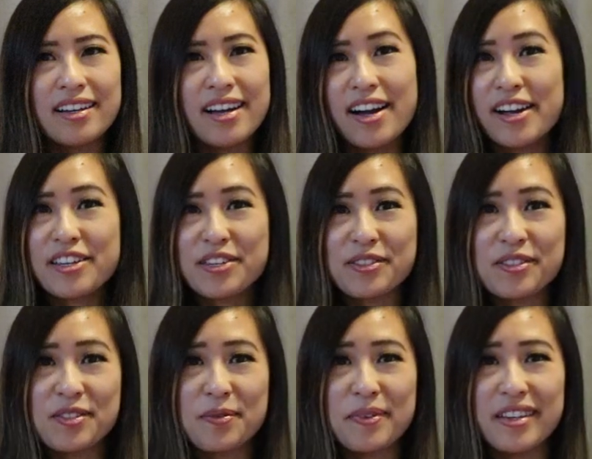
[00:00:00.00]
I
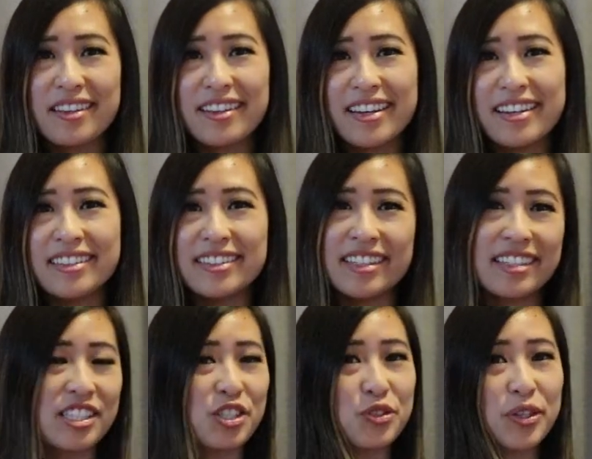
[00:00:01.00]
used to be an
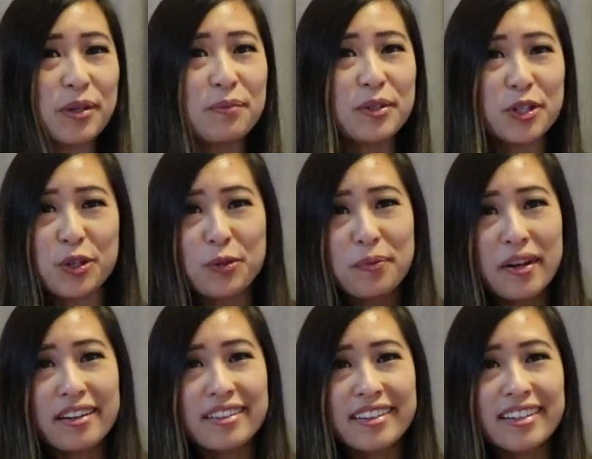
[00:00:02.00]
extreme
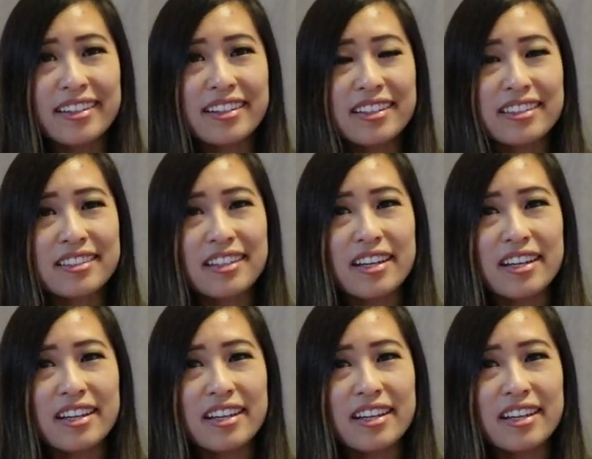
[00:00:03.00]
couponer,